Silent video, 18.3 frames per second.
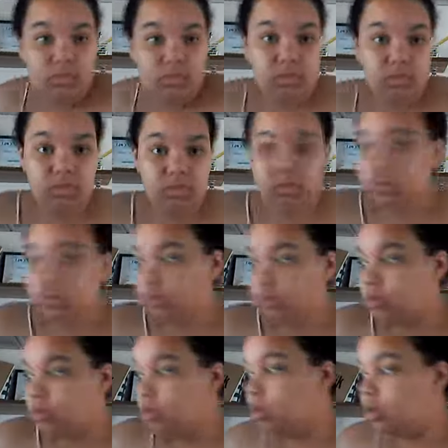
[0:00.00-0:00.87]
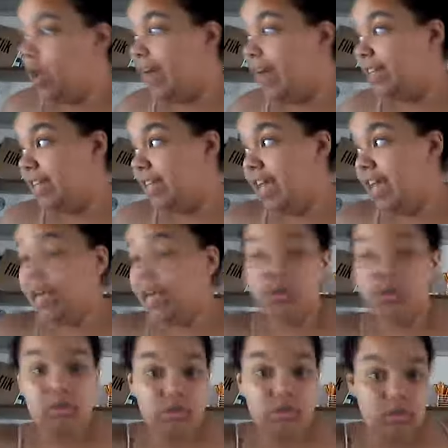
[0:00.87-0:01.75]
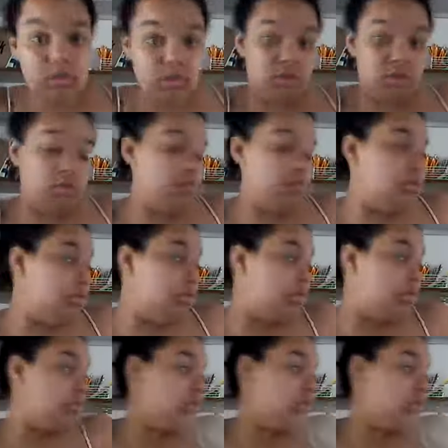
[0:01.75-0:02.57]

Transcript: did. I did? Yeah.